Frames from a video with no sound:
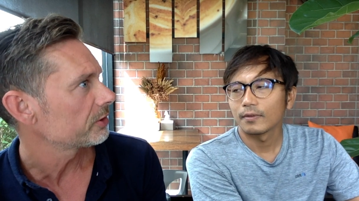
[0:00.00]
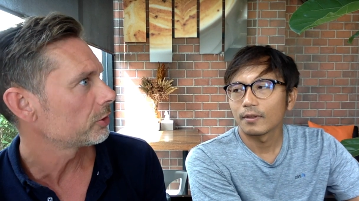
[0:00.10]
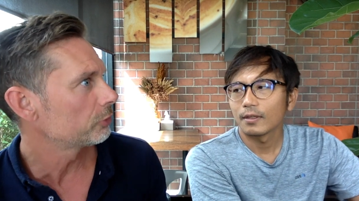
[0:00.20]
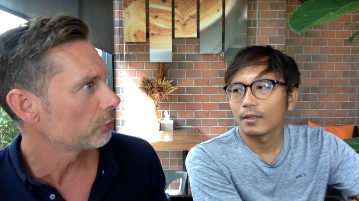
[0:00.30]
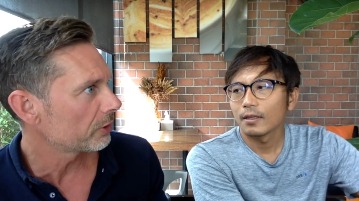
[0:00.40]
Speaker 1: did
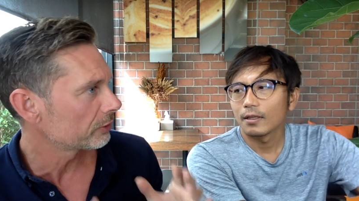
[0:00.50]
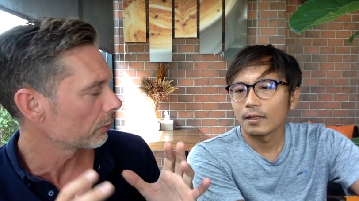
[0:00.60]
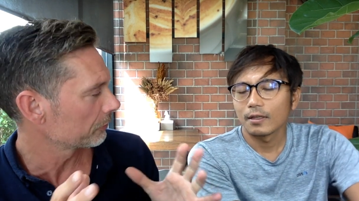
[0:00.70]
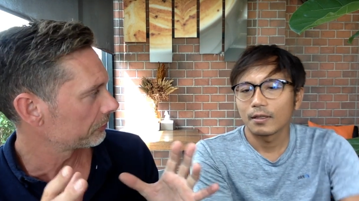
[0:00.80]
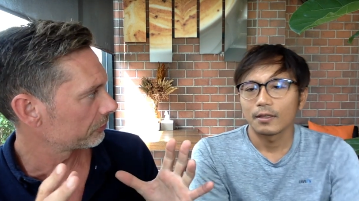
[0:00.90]
you do in
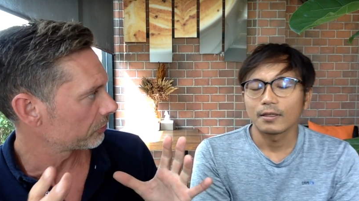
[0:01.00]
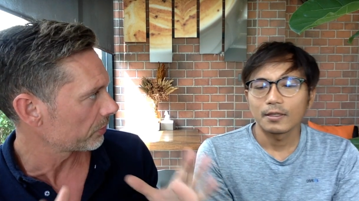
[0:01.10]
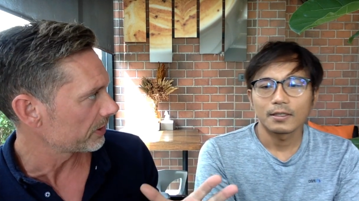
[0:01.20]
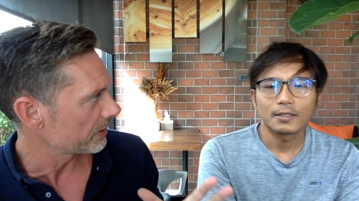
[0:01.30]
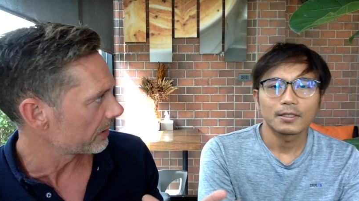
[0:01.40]
those 3
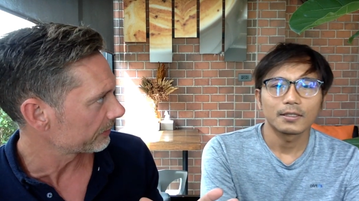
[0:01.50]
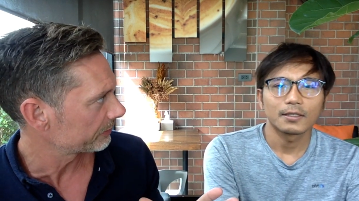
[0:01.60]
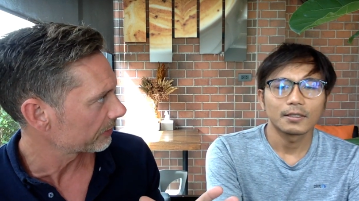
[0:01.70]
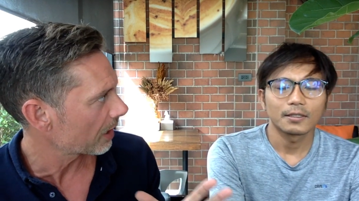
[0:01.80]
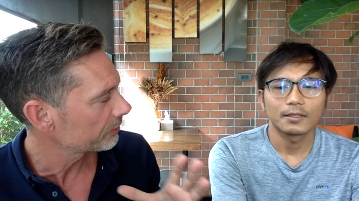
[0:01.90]

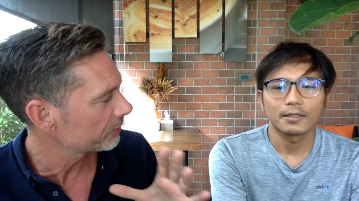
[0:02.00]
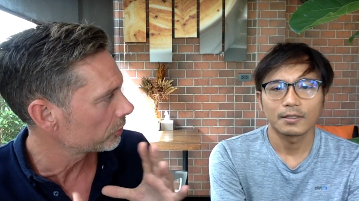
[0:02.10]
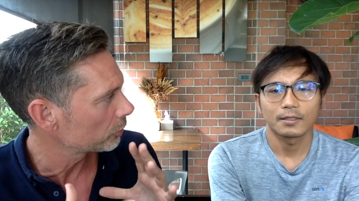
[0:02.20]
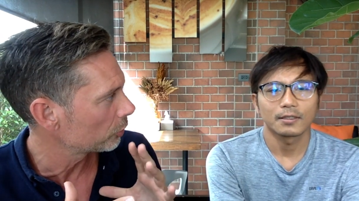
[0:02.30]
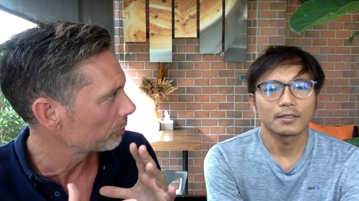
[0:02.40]
years? How did
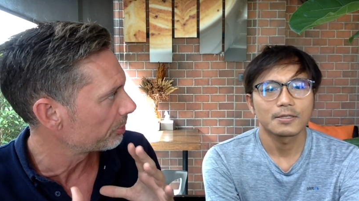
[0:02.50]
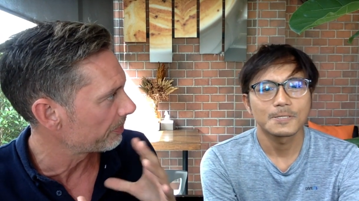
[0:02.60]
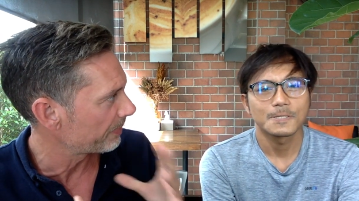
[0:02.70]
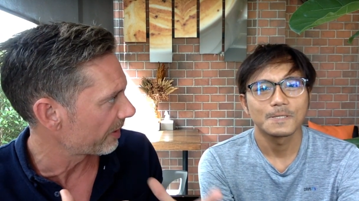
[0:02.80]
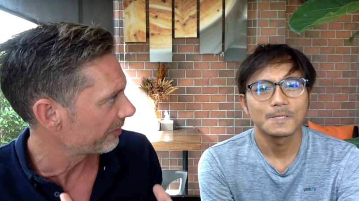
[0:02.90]
you
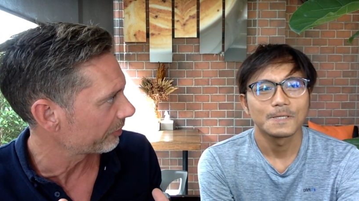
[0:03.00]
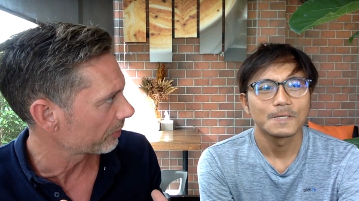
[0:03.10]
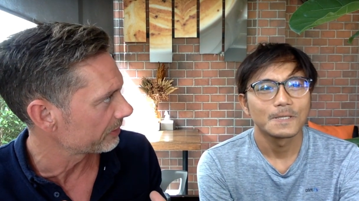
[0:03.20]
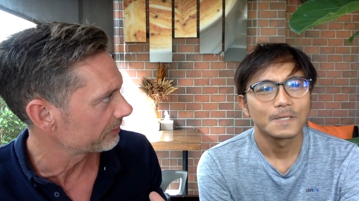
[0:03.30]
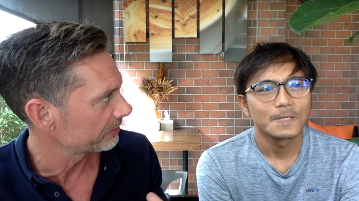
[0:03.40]
prepare for
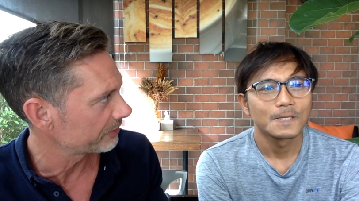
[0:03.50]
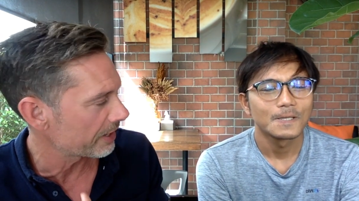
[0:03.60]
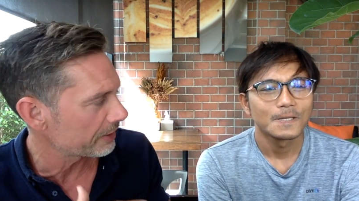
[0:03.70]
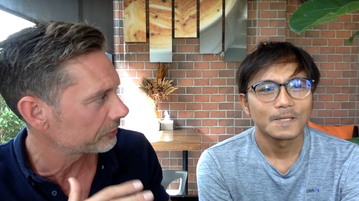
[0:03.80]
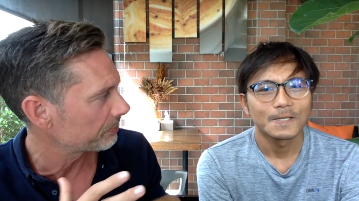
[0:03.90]
this? Is there
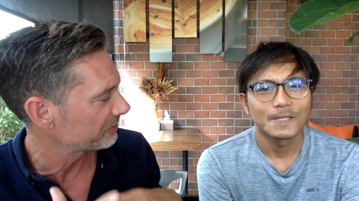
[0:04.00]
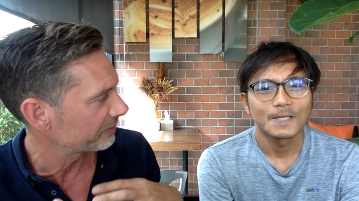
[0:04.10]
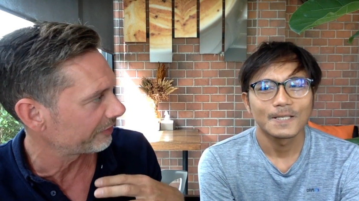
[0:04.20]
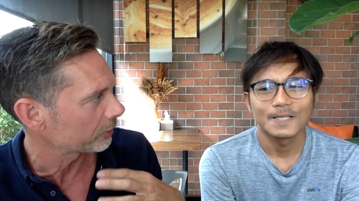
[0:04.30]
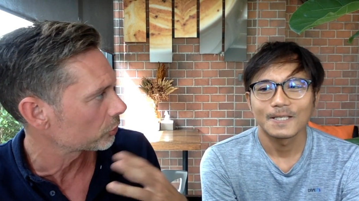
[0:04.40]
any
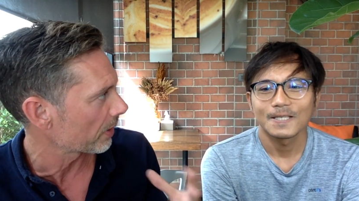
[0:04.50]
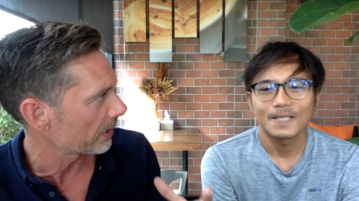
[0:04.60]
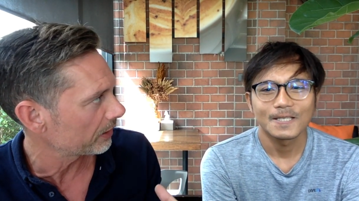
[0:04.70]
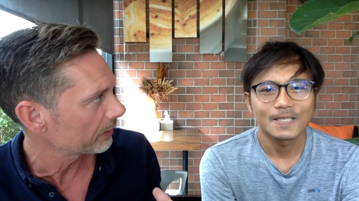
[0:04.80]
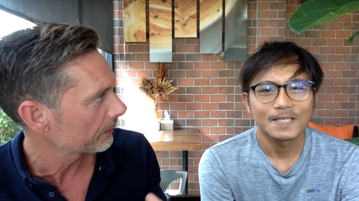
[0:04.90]
specific
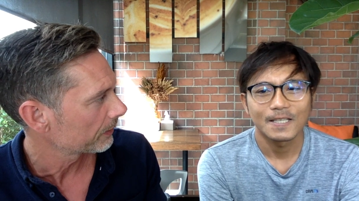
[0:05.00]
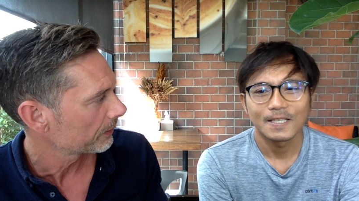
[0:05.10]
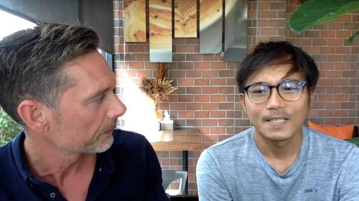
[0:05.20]
training?